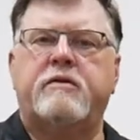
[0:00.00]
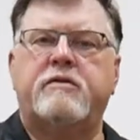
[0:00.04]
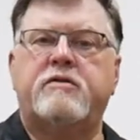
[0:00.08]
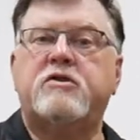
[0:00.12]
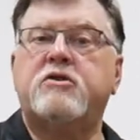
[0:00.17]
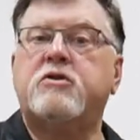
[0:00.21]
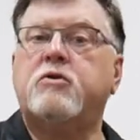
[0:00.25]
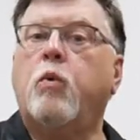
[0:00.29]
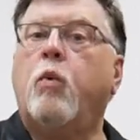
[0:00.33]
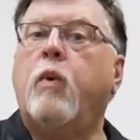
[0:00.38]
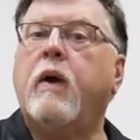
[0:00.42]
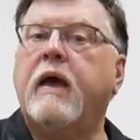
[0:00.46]

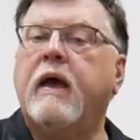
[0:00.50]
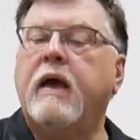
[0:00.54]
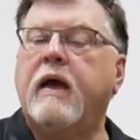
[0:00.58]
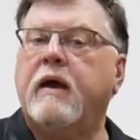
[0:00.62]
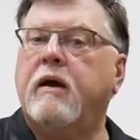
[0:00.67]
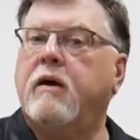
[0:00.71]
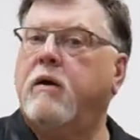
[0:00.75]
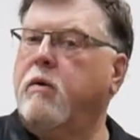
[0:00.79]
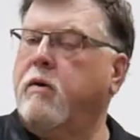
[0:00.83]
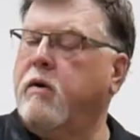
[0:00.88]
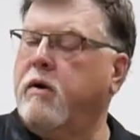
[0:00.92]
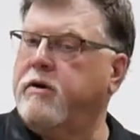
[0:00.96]

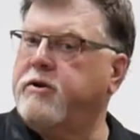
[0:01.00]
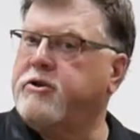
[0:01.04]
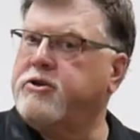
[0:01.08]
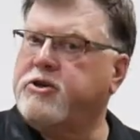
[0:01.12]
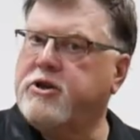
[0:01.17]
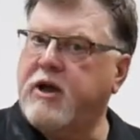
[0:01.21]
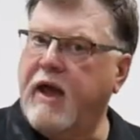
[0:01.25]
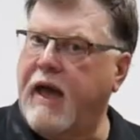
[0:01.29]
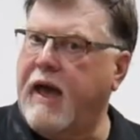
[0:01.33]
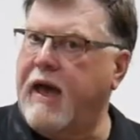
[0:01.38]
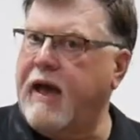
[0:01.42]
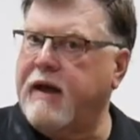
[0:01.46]
swing or
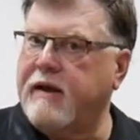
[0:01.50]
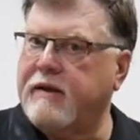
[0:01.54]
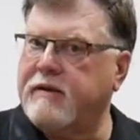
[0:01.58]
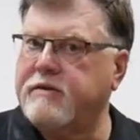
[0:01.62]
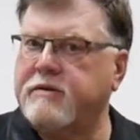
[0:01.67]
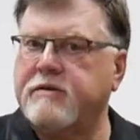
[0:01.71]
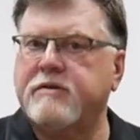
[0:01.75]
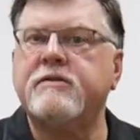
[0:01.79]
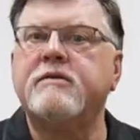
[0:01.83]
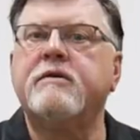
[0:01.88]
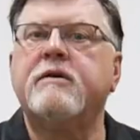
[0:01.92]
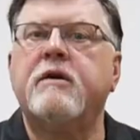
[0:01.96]

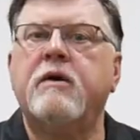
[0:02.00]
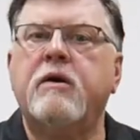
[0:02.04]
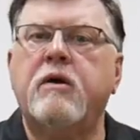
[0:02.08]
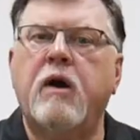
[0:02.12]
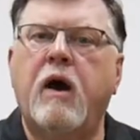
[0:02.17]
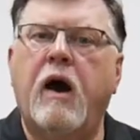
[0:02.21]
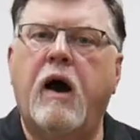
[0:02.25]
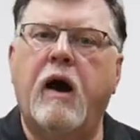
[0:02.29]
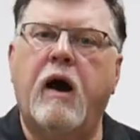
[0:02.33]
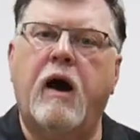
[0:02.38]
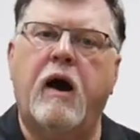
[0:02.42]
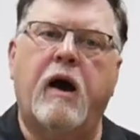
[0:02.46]
jazz
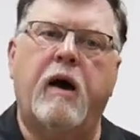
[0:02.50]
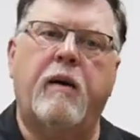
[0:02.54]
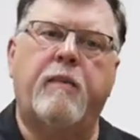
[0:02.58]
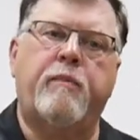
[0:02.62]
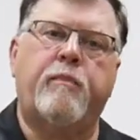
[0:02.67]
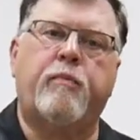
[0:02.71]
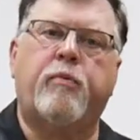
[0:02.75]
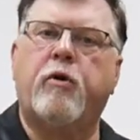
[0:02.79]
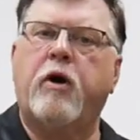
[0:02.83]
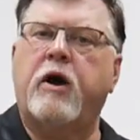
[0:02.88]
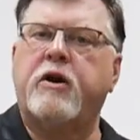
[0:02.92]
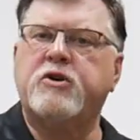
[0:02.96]

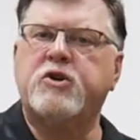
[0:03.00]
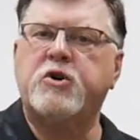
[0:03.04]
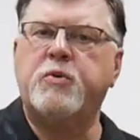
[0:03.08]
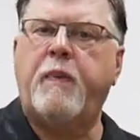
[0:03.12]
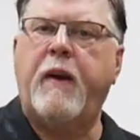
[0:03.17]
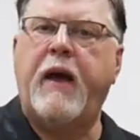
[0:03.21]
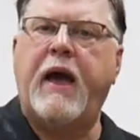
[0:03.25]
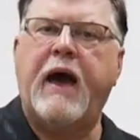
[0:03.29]
brush